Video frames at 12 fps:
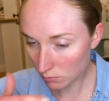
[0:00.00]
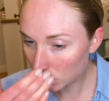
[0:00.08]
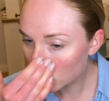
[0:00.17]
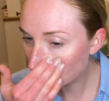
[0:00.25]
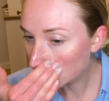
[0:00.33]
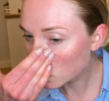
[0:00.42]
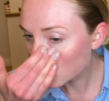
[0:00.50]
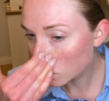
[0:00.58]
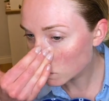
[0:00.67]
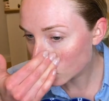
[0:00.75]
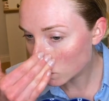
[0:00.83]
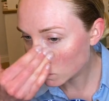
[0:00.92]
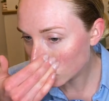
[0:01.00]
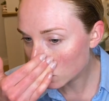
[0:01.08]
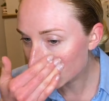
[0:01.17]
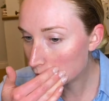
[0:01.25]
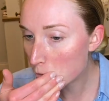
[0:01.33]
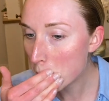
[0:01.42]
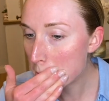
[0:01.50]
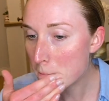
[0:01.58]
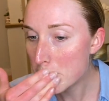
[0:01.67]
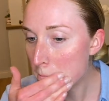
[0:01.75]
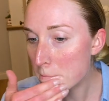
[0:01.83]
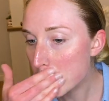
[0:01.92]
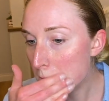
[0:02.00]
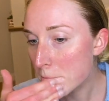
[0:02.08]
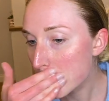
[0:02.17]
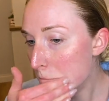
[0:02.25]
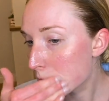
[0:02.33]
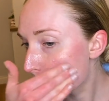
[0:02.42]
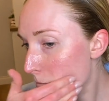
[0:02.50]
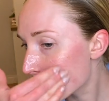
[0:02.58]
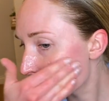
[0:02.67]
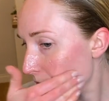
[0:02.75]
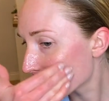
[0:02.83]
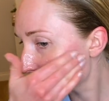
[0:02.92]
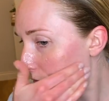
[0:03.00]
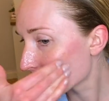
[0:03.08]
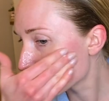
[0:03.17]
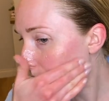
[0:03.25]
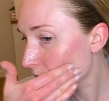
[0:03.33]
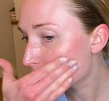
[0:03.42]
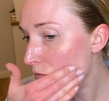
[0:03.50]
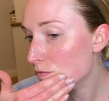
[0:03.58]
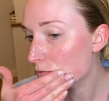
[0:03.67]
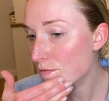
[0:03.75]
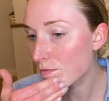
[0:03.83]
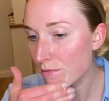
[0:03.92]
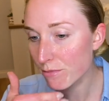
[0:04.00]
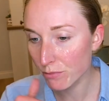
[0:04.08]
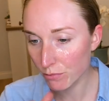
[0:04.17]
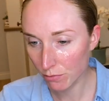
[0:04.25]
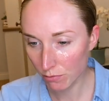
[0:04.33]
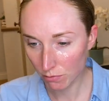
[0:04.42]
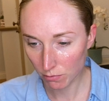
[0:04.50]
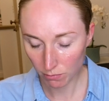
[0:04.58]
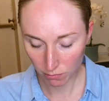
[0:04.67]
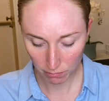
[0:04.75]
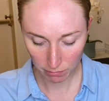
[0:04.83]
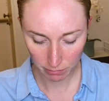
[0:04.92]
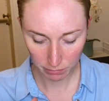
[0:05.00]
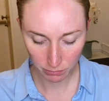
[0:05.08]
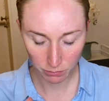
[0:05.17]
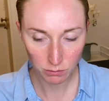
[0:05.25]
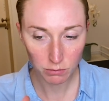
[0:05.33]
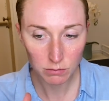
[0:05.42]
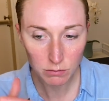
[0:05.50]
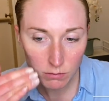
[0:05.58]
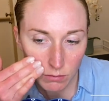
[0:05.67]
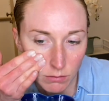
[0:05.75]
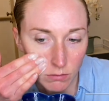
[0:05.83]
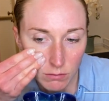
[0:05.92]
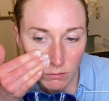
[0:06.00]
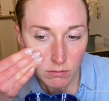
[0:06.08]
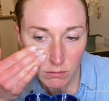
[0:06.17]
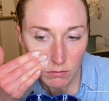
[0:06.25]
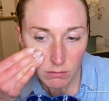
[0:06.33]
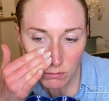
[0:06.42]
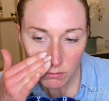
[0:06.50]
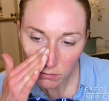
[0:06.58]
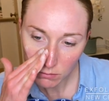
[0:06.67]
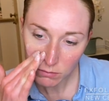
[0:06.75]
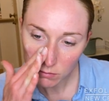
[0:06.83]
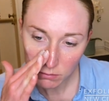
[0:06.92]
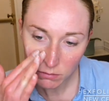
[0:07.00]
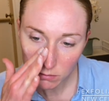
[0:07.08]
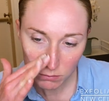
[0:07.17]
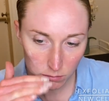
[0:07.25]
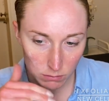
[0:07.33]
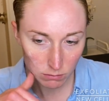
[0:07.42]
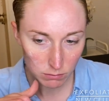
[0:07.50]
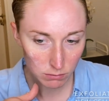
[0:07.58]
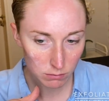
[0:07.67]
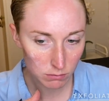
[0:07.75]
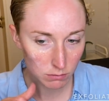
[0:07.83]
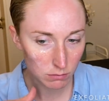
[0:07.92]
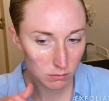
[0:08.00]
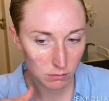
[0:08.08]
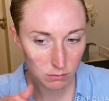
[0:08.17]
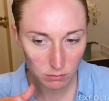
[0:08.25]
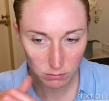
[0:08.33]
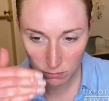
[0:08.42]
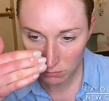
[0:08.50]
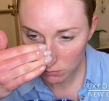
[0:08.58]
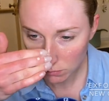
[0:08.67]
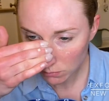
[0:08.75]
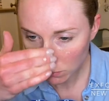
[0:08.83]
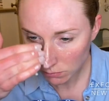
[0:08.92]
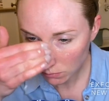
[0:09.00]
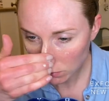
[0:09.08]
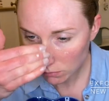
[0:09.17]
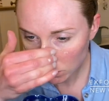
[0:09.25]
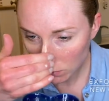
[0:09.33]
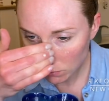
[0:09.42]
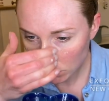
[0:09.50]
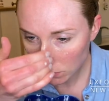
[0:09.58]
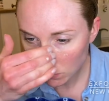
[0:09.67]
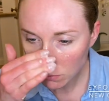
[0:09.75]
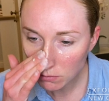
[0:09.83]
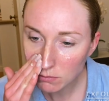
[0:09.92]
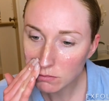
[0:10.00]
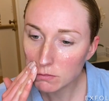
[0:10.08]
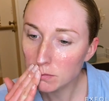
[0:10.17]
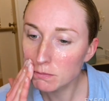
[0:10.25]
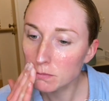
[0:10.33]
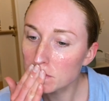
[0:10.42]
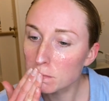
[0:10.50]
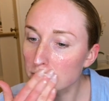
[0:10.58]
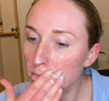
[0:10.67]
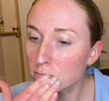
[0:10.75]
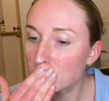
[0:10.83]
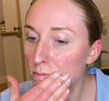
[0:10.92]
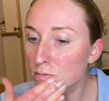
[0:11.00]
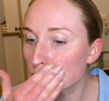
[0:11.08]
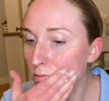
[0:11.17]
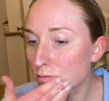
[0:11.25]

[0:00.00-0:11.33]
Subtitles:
And the Greek yogurt acts as a gentle exfoliator. So it actually, it stimulates new cell growth and it makes your skin look so much more healthy.